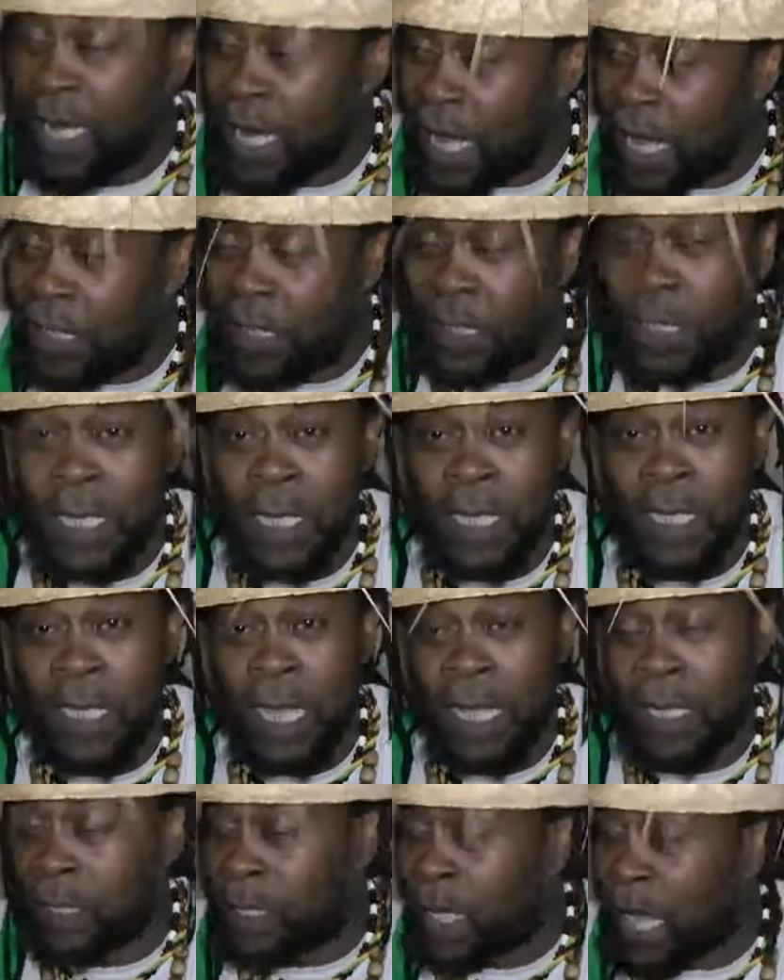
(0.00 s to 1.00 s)
that
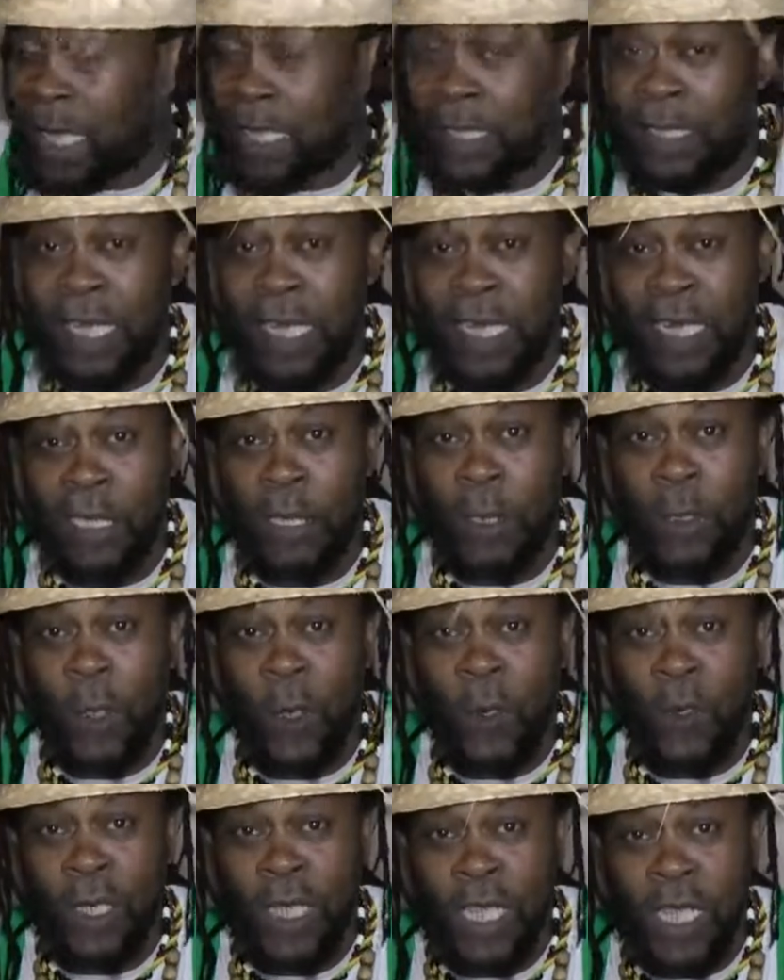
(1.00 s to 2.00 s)
God sent his
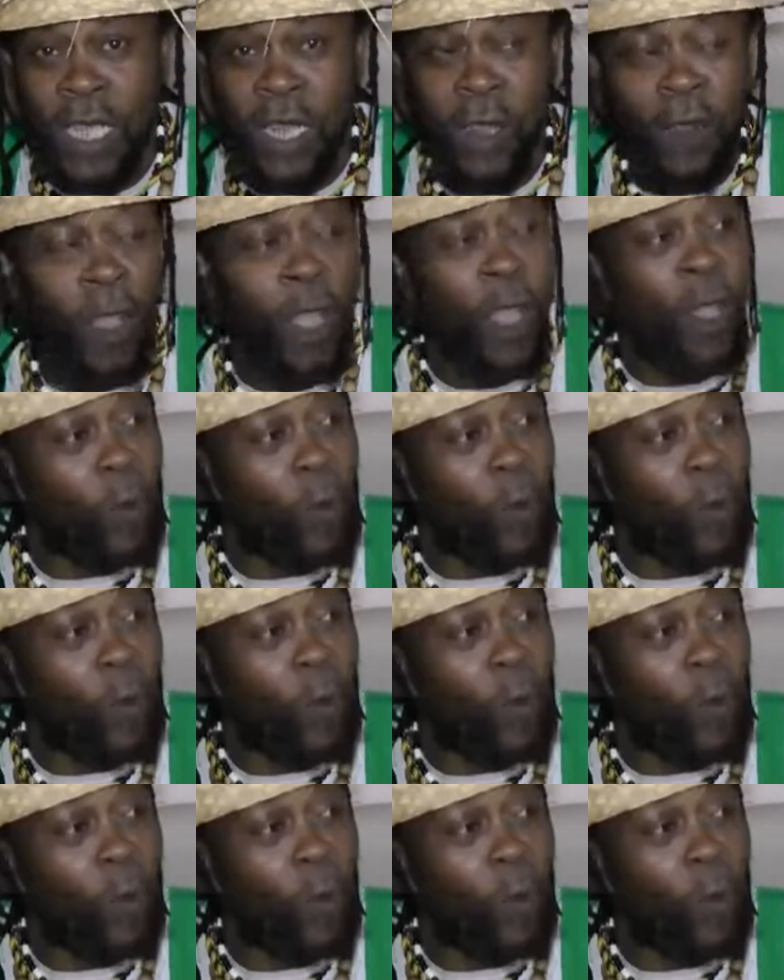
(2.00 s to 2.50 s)
son here